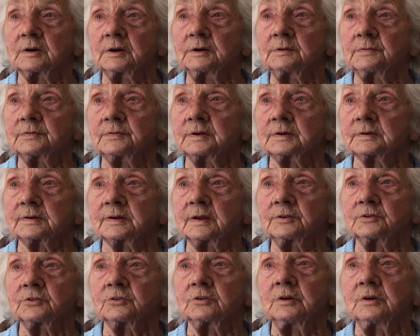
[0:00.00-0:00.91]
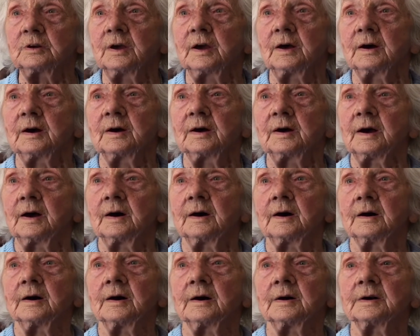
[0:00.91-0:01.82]
life, etc.
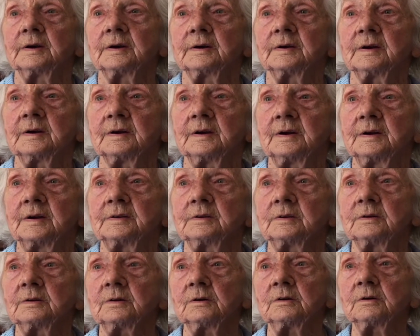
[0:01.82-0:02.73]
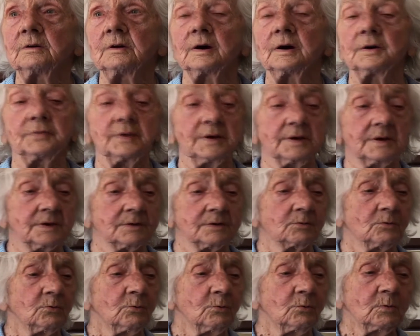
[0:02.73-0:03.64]
I, no, I think it's
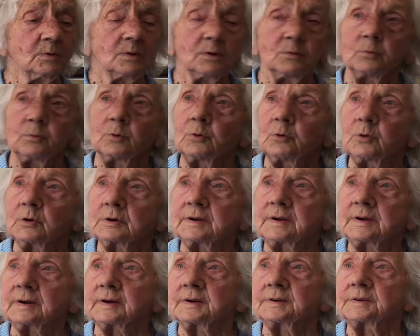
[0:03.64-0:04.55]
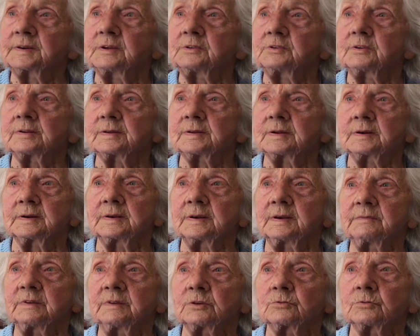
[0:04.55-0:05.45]
all the walking I did. You see, I
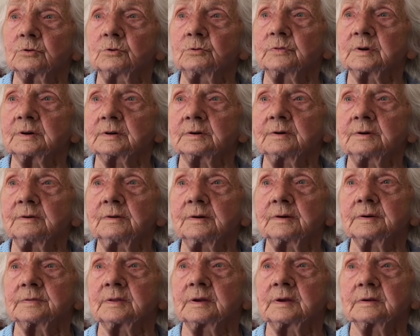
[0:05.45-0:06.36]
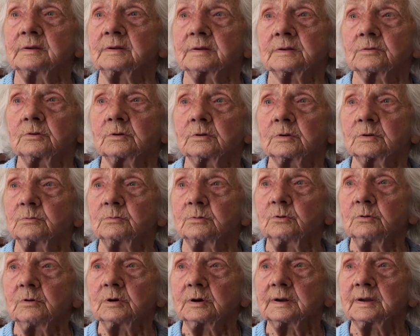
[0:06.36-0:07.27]
never drove a car. I think it's all the
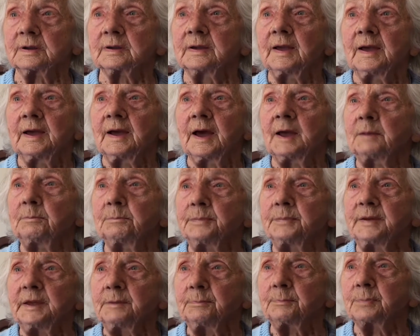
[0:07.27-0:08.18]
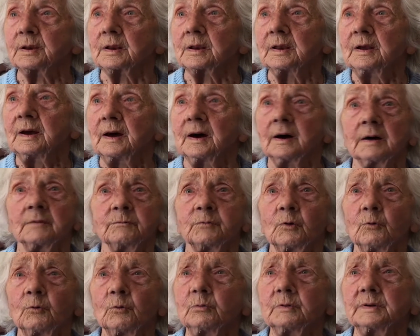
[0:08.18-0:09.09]
walking. And people, I've
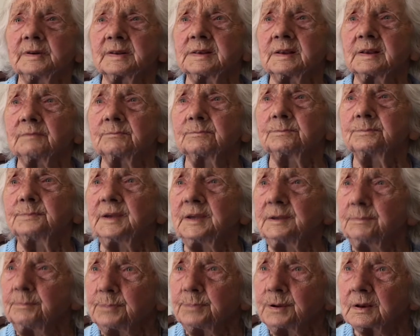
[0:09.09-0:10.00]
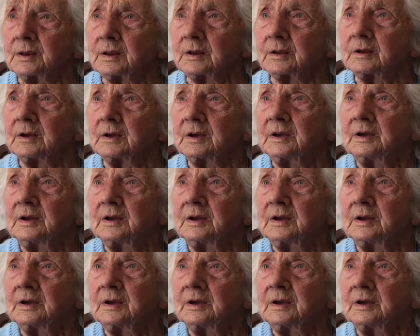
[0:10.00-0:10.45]
always loved people.